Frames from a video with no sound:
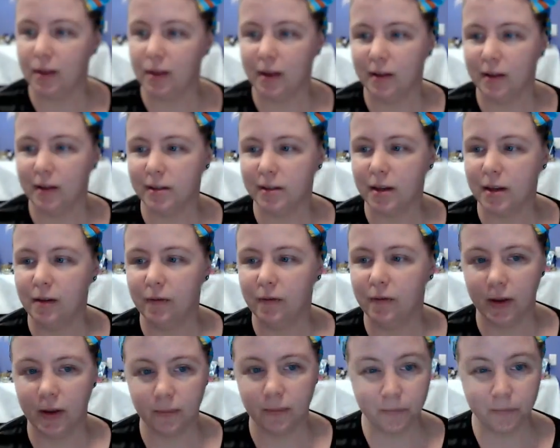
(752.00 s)
again, it's kind of
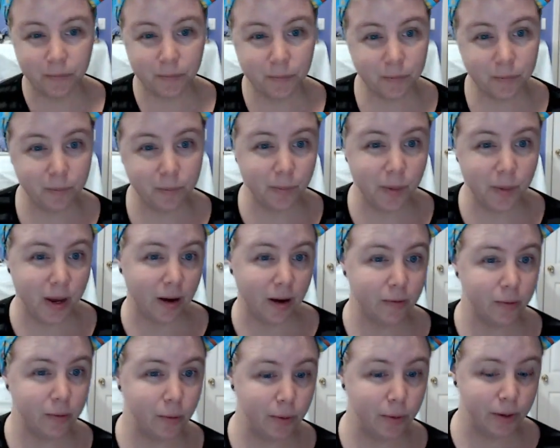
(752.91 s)
like, be
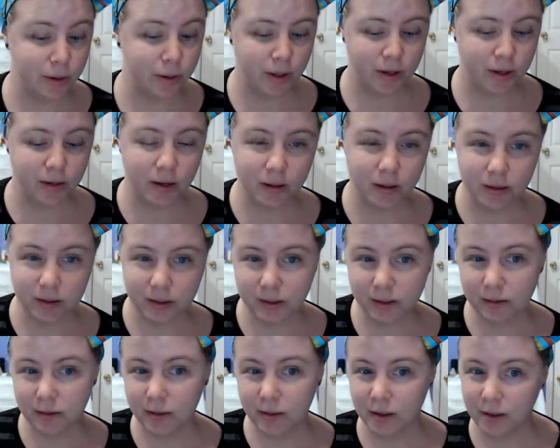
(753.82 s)
careful what you like,
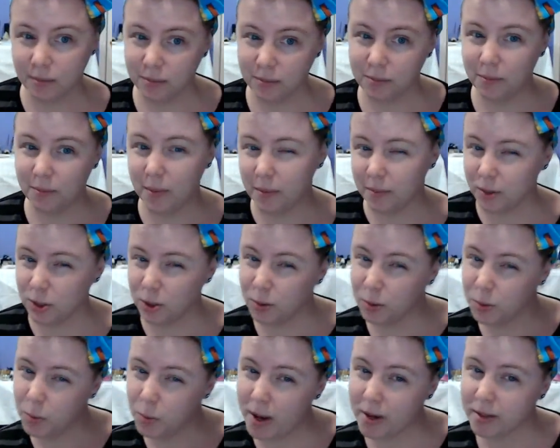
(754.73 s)
you
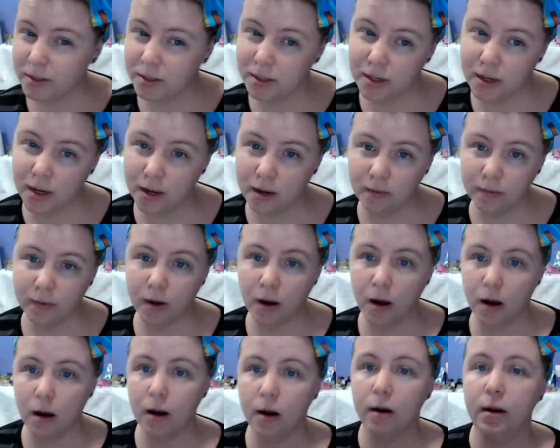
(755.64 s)
choose wisely kind of a
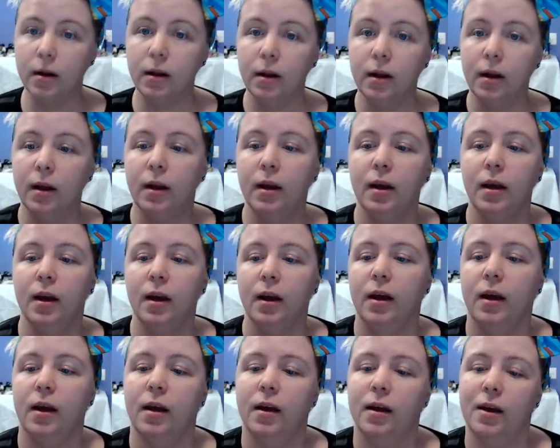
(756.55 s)
card.
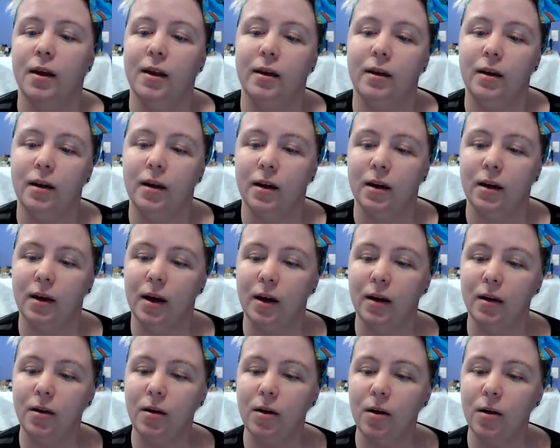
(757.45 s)
And I
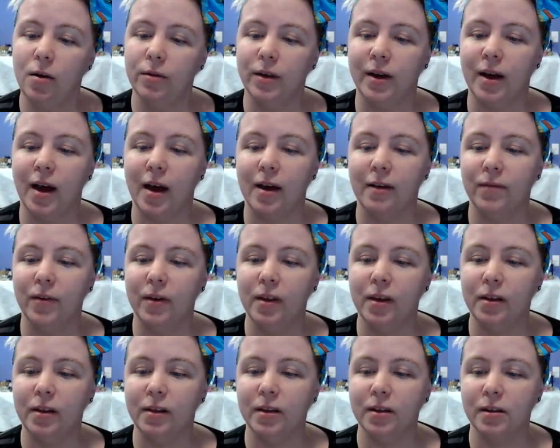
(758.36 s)
don't know, like I feel
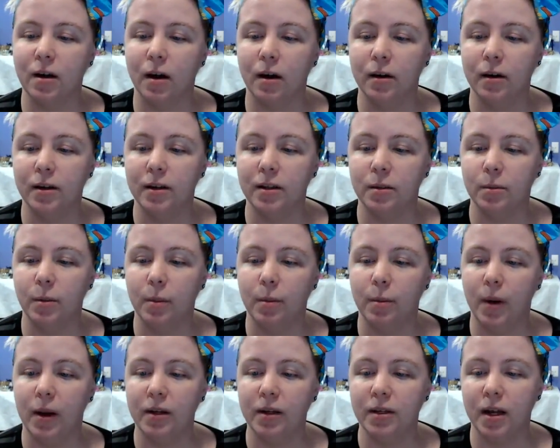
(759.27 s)
like this card needs to be
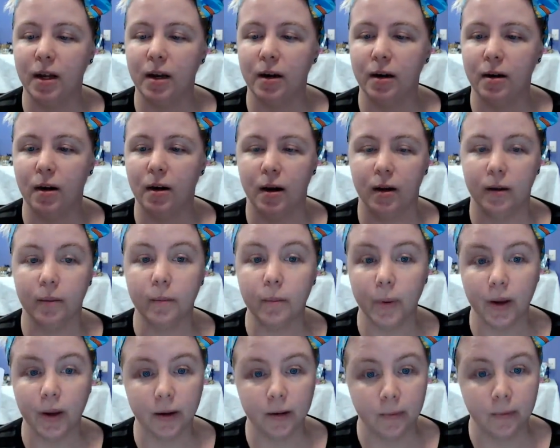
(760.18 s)
meditated on,
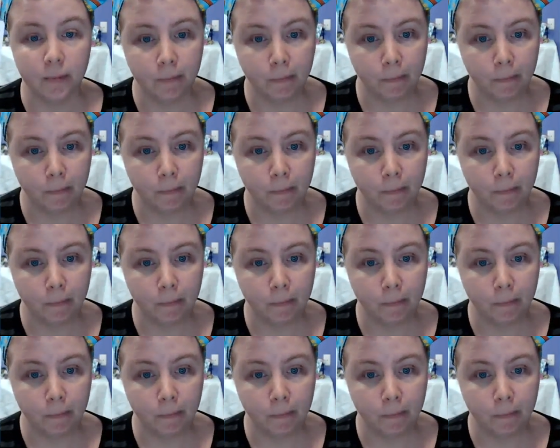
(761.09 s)
but